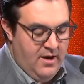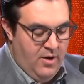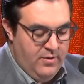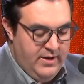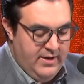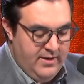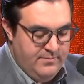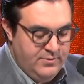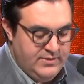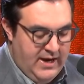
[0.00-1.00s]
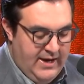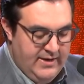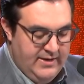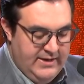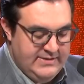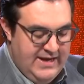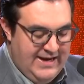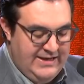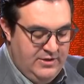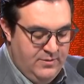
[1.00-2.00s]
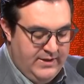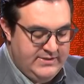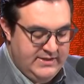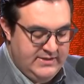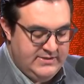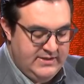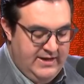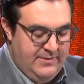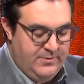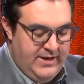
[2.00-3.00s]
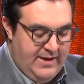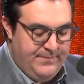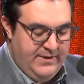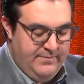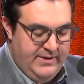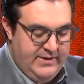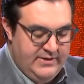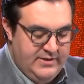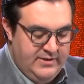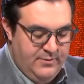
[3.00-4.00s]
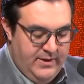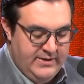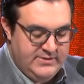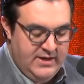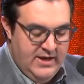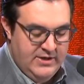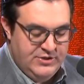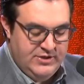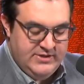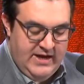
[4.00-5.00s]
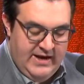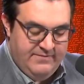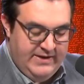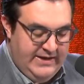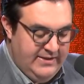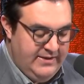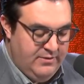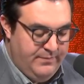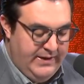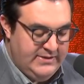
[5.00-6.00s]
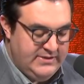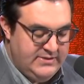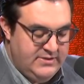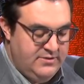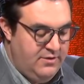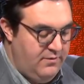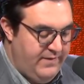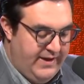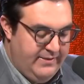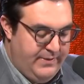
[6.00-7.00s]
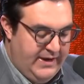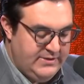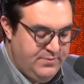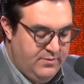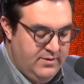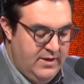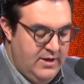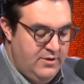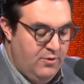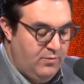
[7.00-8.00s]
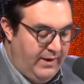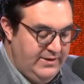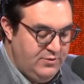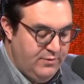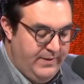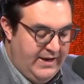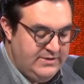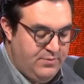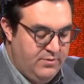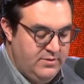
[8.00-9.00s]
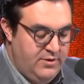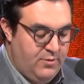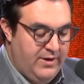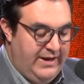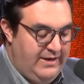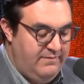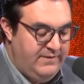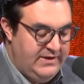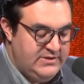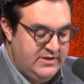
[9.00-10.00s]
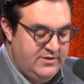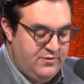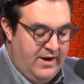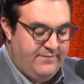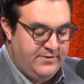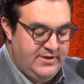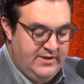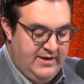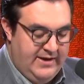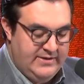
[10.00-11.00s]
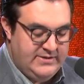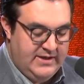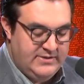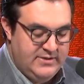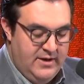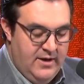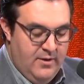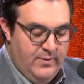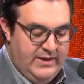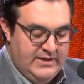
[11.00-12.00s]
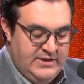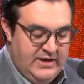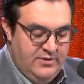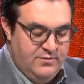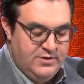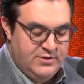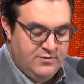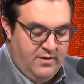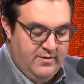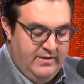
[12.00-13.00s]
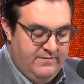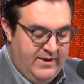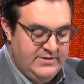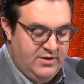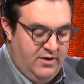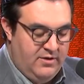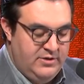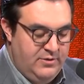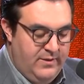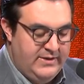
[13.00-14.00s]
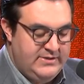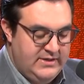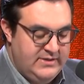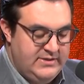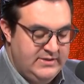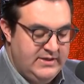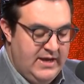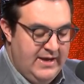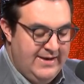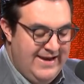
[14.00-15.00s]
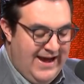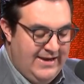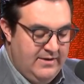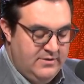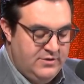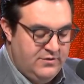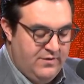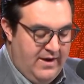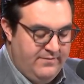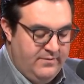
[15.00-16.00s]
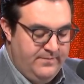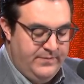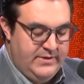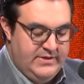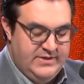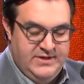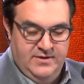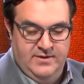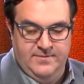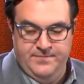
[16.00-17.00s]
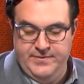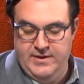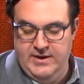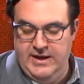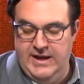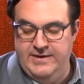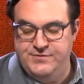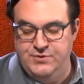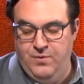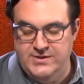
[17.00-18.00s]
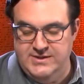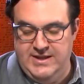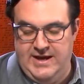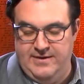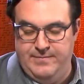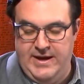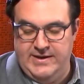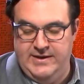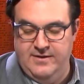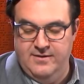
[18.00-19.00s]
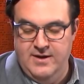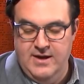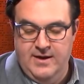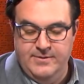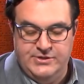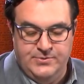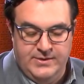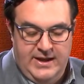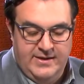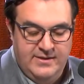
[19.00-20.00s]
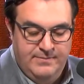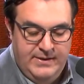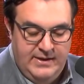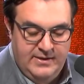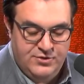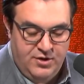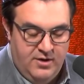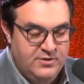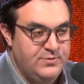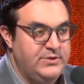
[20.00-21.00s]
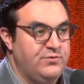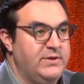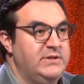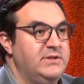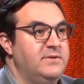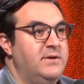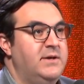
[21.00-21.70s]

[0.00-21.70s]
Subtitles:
Hoda Muthana is not a U.S. citizen and will not be admitted to the U.S. She does not have any legal basis, no valid passport, no right to a passport, nor any visa to travel to the United States. We continue to strongly advise all U.S. citizens not to travel to Syria. And if she was allowed back here, I mean, she would likely be charged with treason,